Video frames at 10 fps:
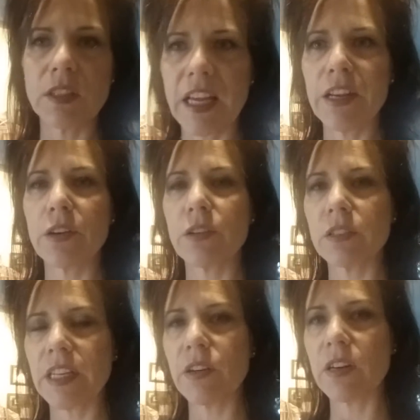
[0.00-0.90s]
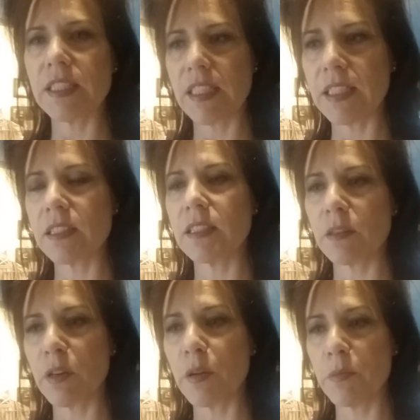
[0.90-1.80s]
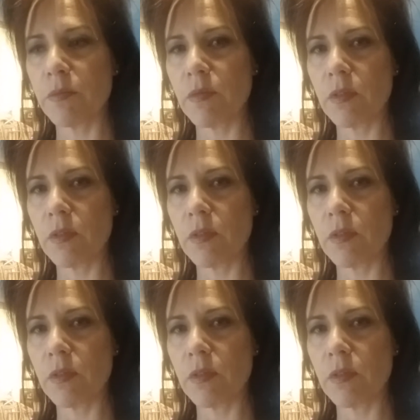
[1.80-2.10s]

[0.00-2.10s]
later on it says it's a